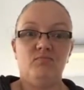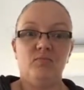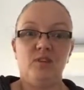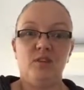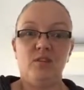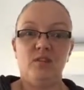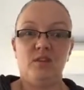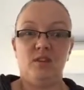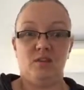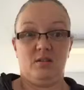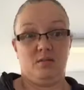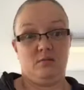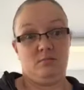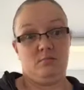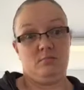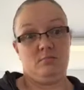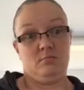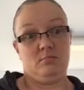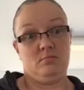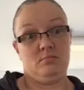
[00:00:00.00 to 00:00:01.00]
You think,
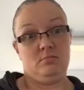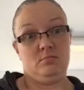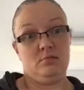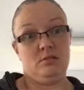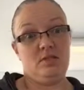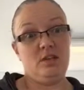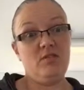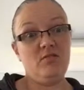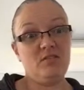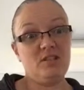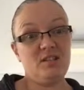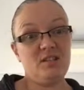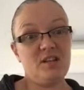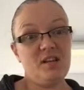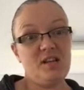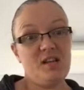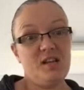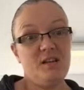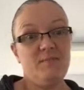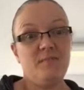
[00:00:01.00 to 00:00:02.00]

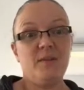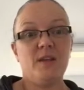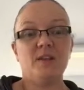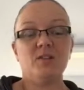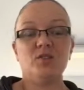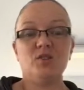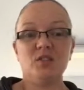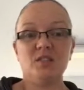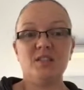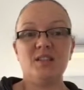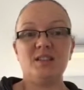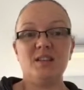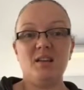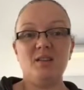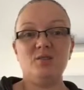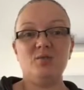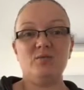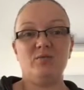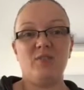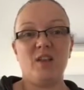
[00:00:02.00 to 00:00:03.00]
seriously? Doesn't
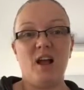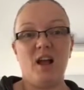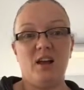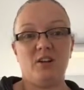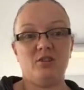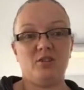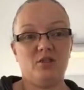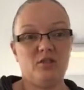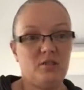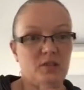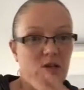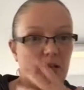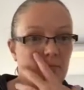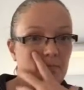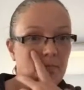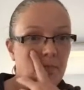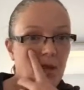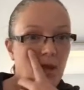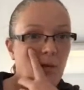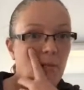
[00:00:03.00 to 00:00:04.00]
sound too flash, does it?
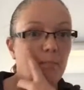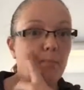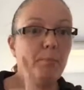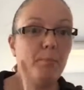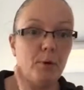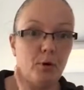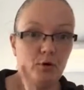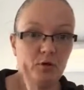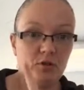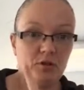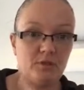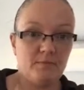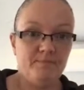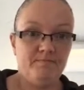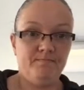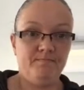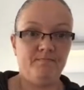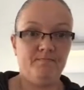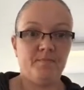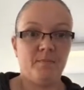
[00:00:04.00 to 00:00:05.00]
But
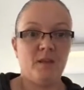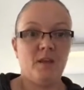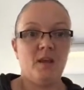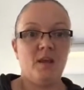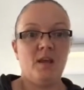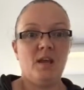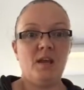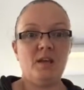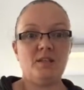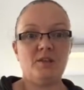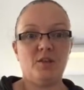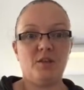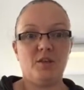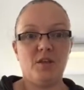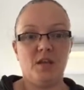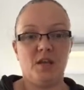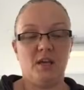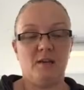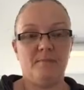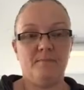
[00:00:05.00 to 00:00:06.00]
here's the
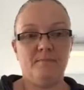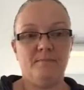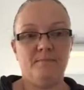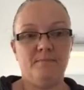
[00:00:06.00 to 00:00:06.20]
thing.